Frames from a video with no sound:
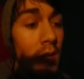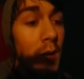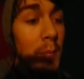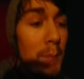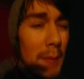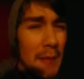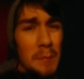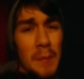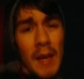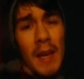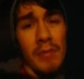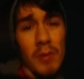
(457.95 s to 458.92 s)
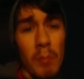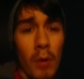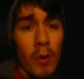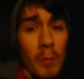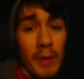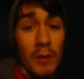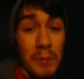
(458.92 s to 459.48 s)
I might have to
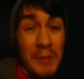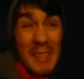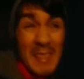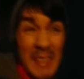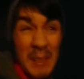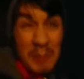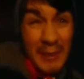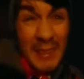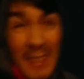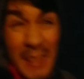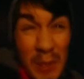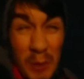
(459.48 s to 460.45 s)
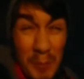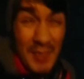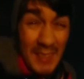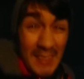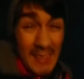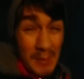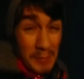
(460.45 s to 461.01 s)
borrow my girlfriend's camera again. I hope she
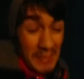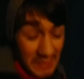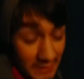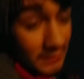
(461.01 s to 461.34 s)
lets me.